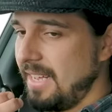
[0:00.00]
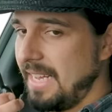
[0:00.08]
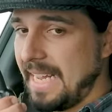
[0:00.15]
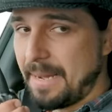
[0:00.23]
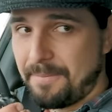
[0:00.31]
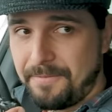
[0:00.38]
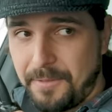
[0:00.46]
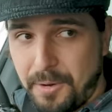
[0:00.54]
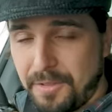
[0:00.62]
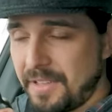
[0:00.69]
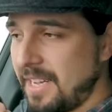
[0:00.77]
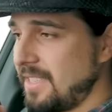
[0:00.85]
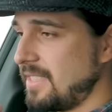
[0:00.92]
Yep,
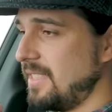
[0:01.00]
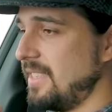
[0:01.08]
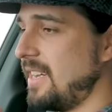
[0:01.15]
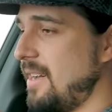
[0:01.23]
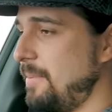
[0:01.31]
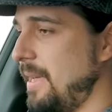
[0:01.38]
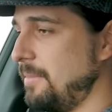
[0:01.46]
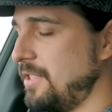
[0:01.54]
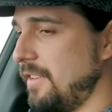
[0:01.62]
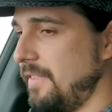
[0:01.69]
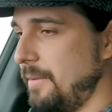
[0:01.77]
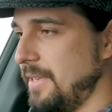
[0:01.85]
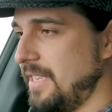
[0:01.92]
4,000 RPM
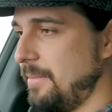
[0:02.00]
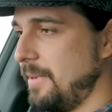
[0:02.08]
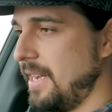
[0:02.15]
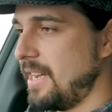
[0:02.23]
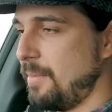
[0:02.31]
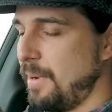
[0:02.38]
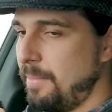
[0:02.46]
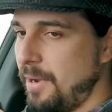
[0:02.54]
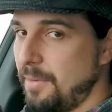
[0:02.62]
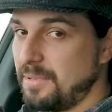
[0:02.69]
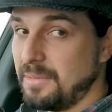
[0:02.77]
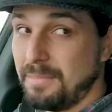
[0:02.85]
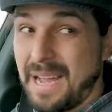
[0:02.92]
soft limiter, but a couple of
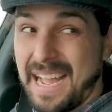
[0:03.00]
pops and